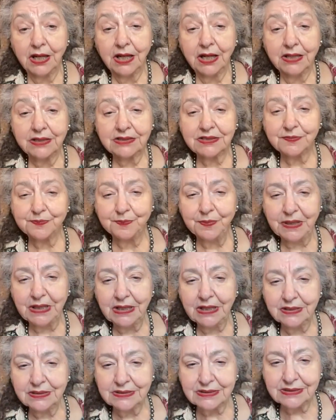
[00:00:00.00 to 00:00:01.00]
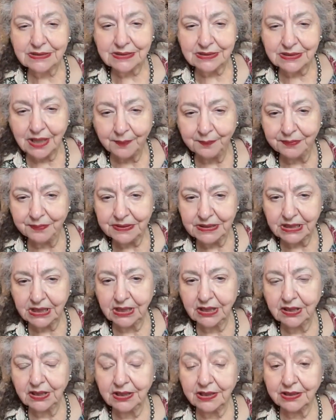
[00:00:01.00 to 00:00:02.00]
as being
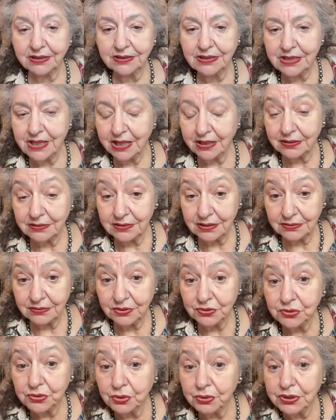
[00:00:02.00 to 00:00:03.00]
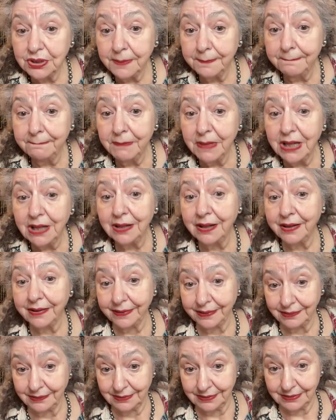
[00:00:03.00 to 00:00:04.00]
something connected to the
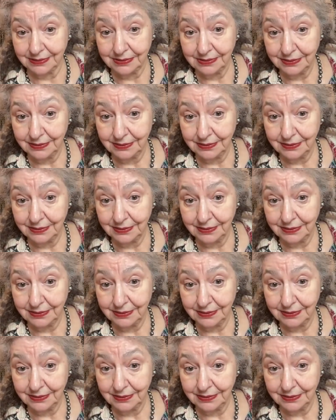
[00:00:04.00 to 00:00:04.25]
mind